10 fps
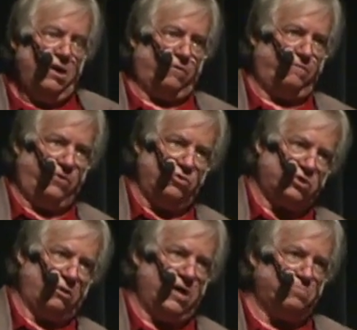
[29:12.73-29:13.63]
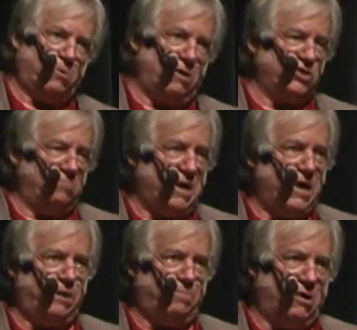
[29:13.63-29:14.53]
for fuselage parts and
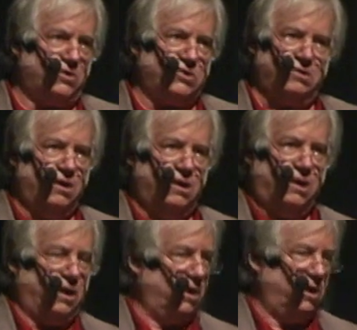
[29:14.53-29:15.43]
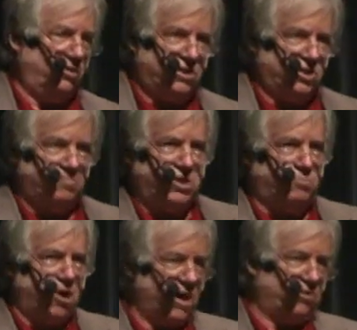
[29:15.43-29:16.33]
body parts in, into this much
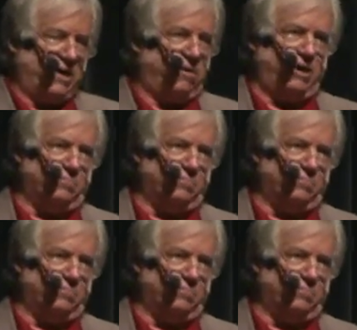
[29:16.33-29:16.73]
broader area.